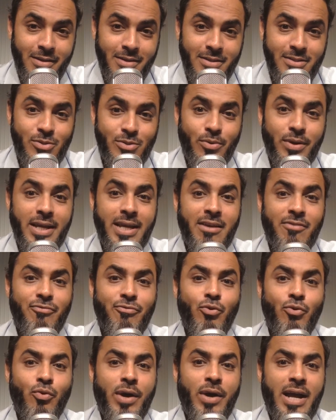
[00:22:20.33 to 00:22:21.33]
So if
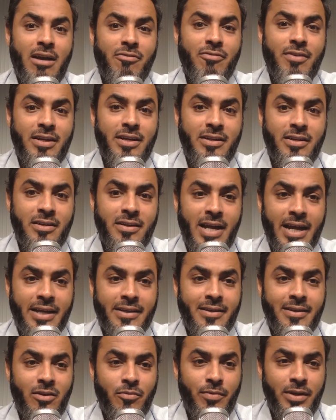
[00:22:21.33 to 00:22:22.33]
you have
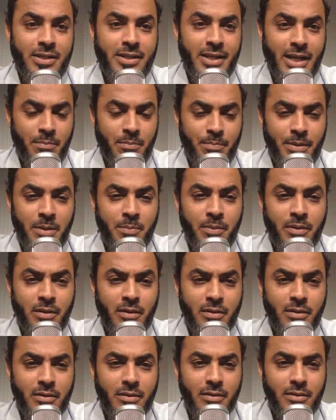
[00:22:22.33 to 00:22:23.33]
interacted with 10
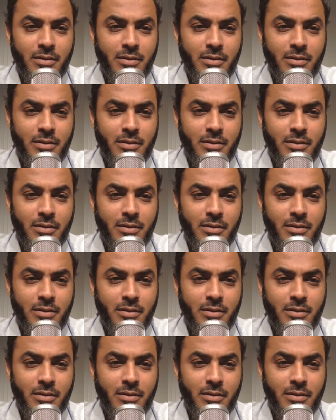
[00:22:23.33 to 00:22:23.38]
people,